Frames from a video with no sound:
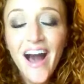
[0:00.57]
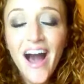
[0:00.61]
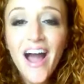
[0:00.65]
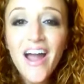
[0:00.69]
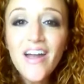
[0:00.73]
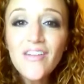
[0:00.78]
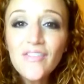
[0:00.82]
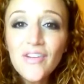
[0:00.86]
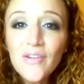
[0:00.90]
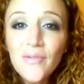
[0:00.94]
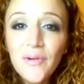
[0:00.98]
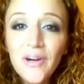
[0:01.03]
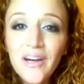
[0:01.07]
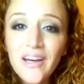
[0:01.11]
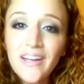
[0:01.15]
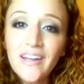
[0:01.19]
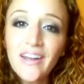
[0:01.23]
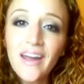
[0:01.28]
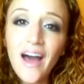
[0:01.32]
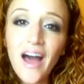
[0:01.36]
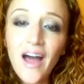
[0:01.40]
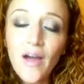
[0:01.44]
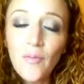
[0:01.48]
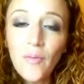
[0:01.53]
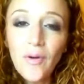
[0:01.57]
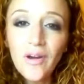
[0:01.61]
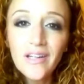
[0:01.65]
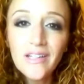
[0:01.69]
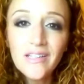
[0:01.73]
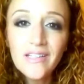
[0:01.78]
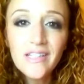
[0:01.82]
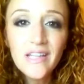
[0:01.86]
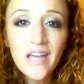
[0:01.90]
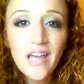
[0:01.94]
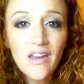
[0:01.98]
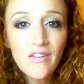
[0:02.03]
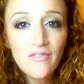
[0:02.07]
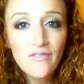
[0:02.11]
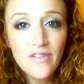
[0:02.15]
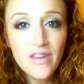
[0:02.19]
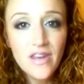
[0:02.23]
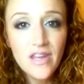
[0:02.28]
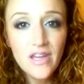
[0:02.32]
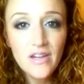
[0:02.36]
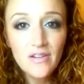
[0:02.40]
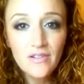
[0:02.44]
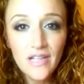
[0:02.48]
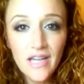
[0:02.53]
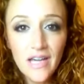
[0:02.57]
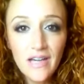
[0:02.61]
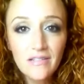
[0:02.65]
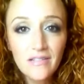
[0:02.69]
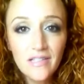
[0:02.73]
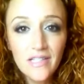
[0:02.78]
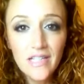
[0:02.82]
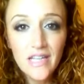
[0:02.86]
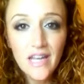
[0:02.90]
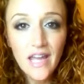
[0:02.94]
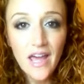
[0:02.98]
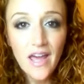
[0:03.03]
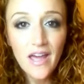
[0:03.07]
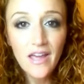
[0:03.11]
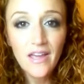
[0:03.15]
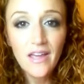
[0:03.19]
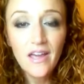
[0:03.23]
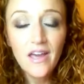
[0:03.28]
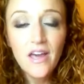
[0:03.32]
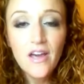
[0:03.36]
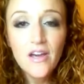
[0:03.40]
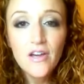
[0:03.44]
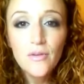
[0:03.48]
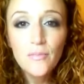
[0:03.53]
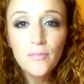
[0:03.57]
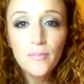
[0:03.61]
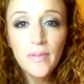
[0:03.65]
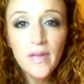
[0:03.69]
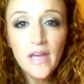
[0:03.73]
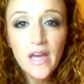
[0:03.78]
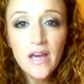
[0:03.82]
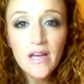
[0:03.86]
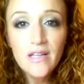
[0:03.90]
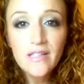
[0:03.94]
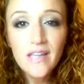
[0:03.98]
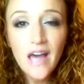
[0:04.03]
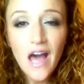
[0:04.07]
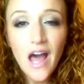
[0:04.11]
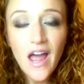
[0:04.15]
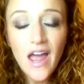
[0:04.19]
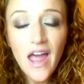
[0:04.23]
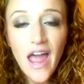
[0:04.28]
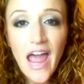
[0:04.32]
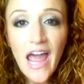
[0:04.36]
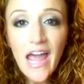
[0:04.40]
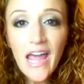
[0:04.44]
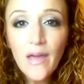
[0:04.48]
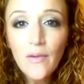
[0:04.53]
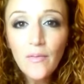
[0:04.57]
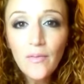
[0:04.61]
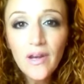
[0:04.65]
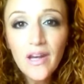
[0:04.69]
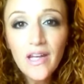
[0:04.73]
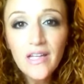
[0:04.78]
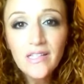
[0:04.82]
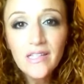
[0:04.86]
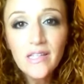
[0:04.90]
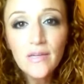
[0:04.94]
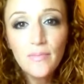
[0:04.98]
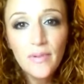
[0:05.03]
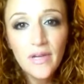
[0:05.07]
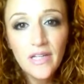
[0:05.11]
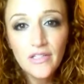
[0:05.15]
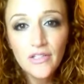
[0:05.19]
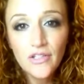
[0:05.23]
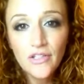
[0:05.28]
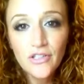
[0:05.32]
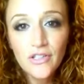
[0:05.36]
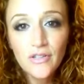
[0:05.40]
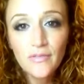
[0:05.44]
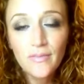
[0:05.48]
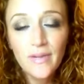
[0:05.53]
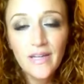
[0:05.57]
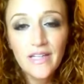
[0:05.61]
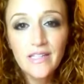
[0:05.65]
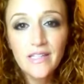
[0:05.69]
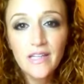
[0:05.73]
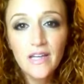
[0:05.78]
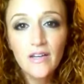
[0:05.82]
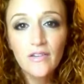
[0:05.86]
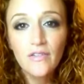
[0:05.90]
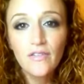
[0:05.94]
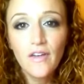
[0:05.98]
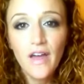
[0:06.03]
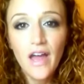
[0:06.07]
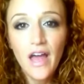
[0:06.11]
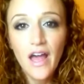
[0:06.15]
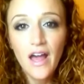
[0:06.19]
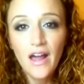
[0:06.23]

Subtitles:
Hi everyone, I wanted to get a video down today because I hate when I see pictures of myself.